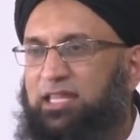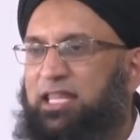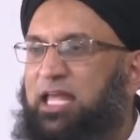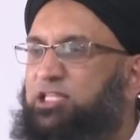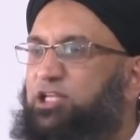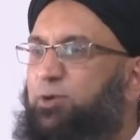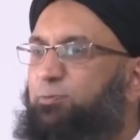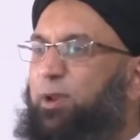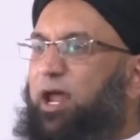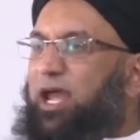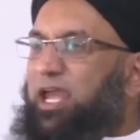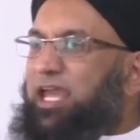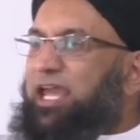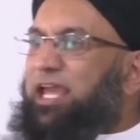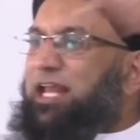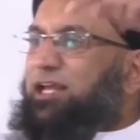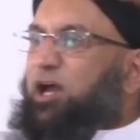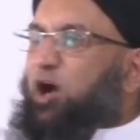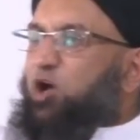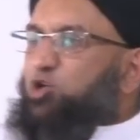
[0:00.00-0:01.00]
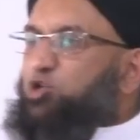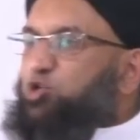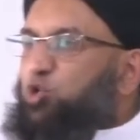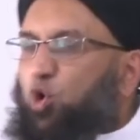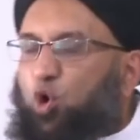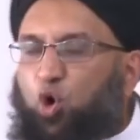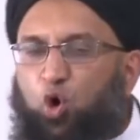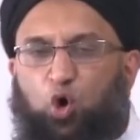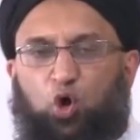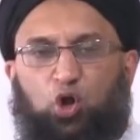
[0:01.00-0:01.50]
And then Jibreel goes
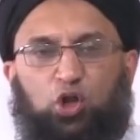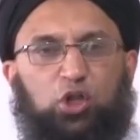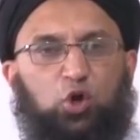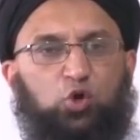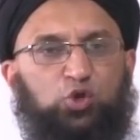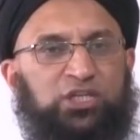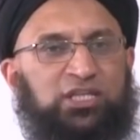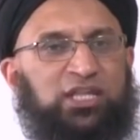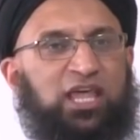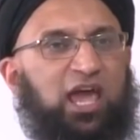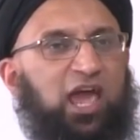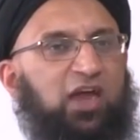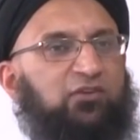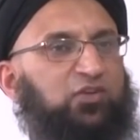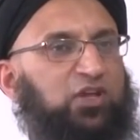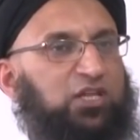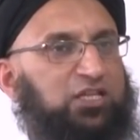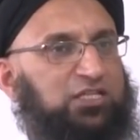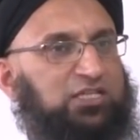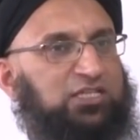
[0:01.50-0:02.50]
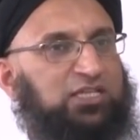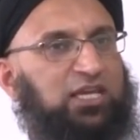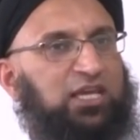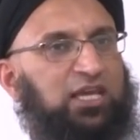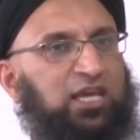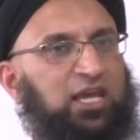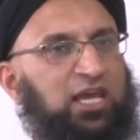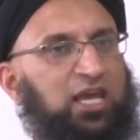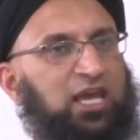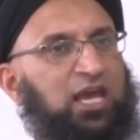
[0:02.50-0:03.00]
to all those in the heavens,
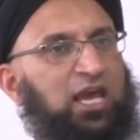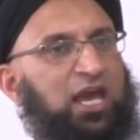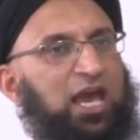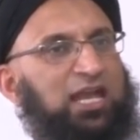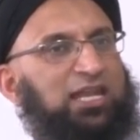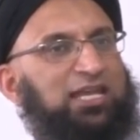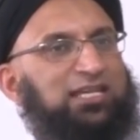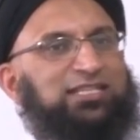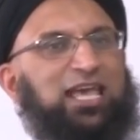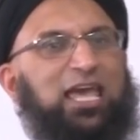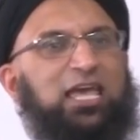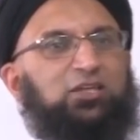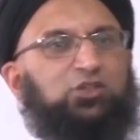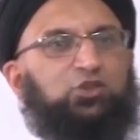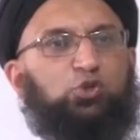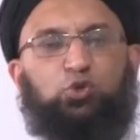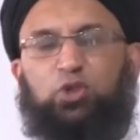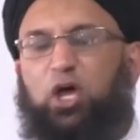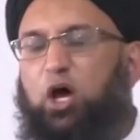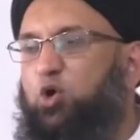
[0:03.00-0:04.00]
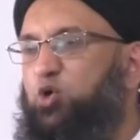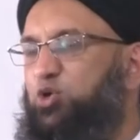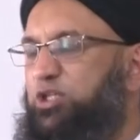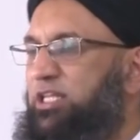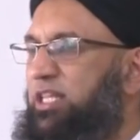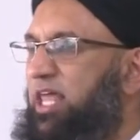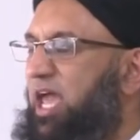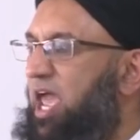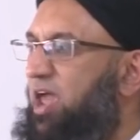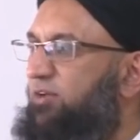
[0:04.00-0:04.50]
and he says to
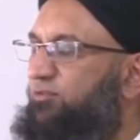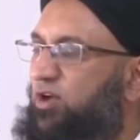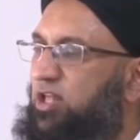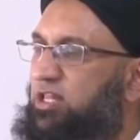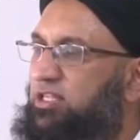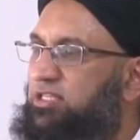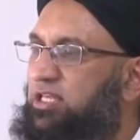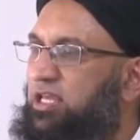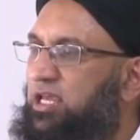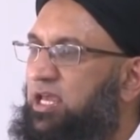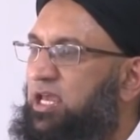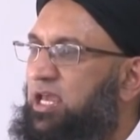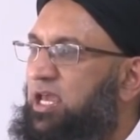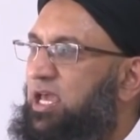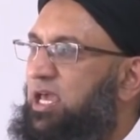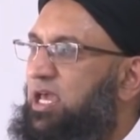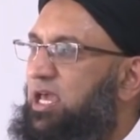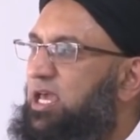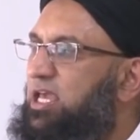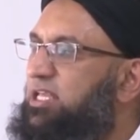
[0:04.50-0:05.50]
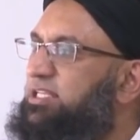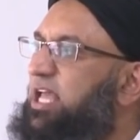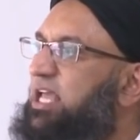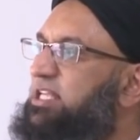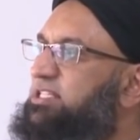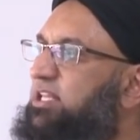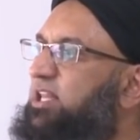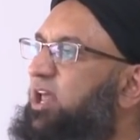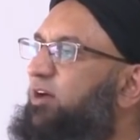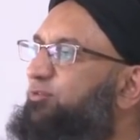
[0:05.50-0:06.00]
those in the heavens, He
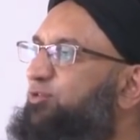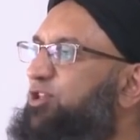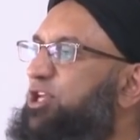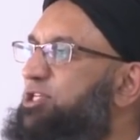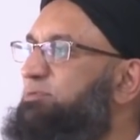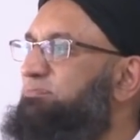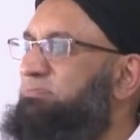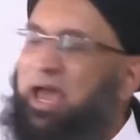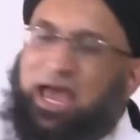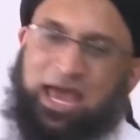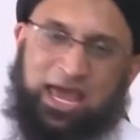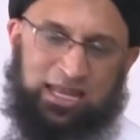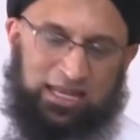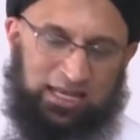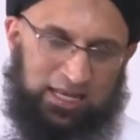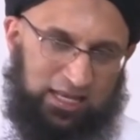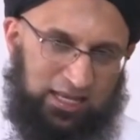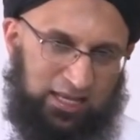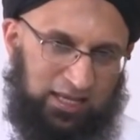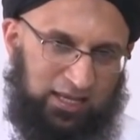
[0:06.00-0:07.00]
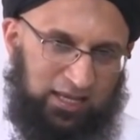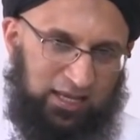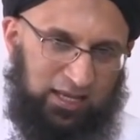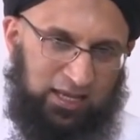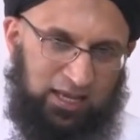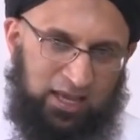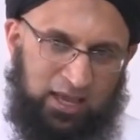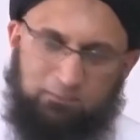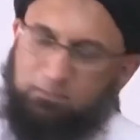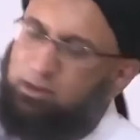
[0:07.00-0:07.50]
says, Love this man,
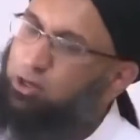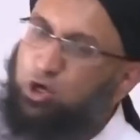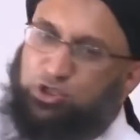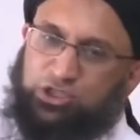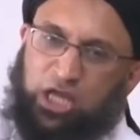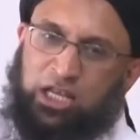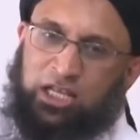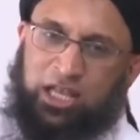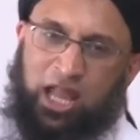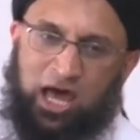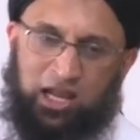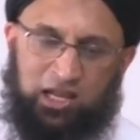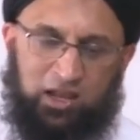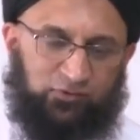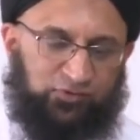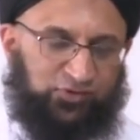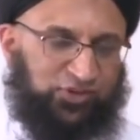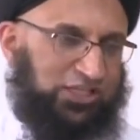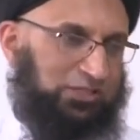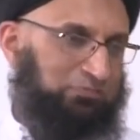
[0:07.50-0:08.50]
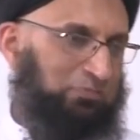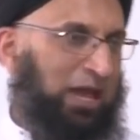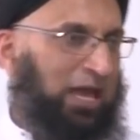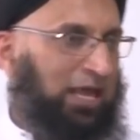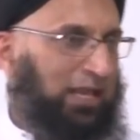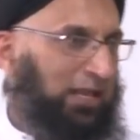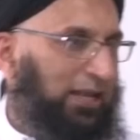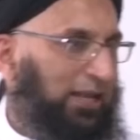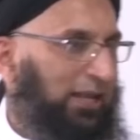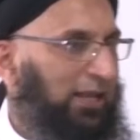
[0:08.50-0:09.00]
because Allah loves this
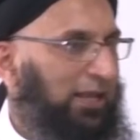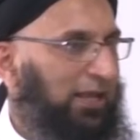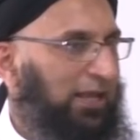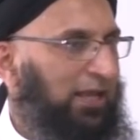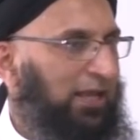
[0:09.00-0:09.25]
man.